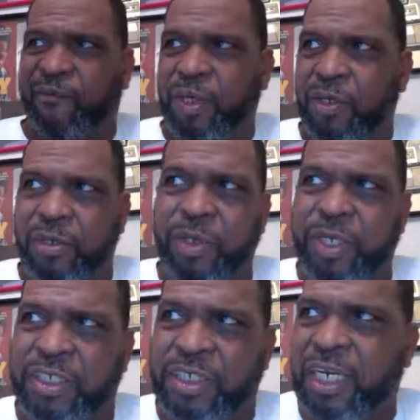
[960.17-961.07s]
and we could
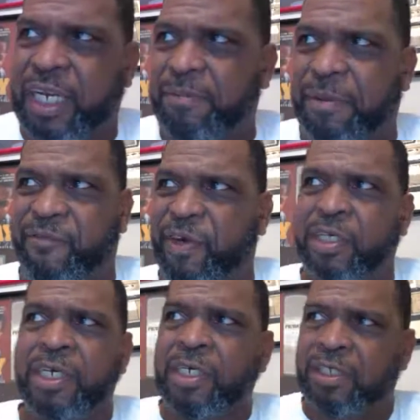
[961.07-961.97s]
sell that motherfucker
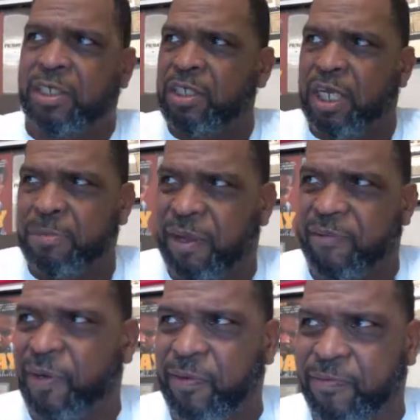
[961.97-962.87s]
to another
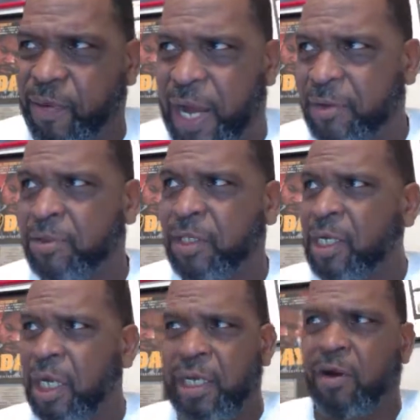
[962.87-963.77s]
motherfucker house
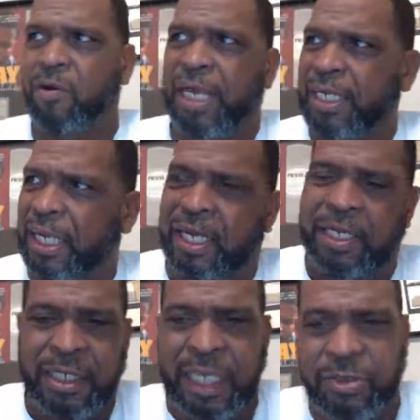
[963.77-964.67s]
and all that there.
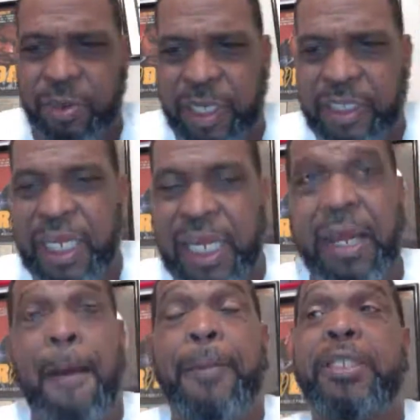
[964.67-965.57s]
That's what they did.
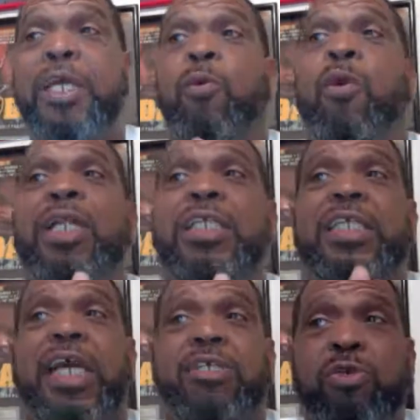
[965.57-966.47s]
But then what did
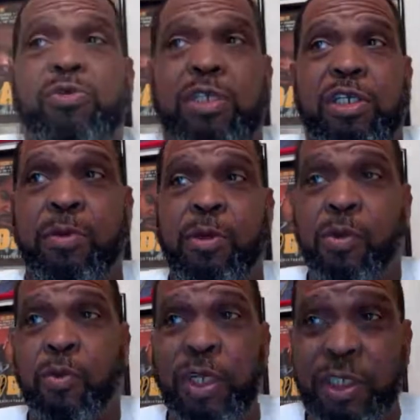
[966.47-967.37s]
they do to the
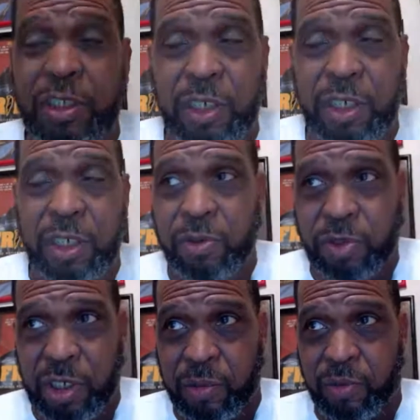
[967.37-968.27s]

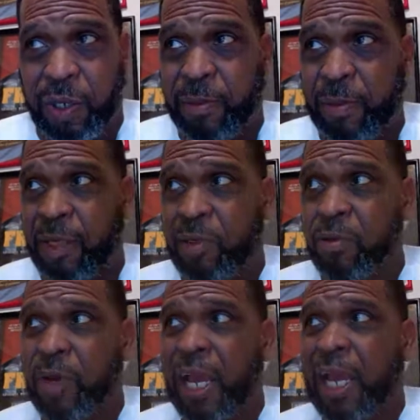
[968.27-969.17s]
women
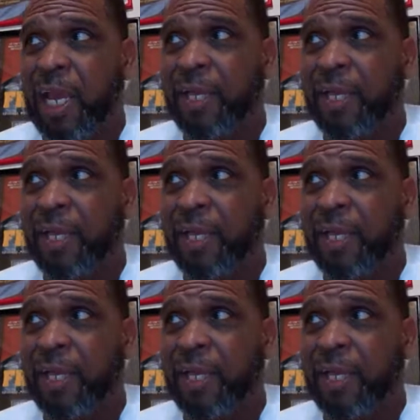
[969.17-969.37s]
who had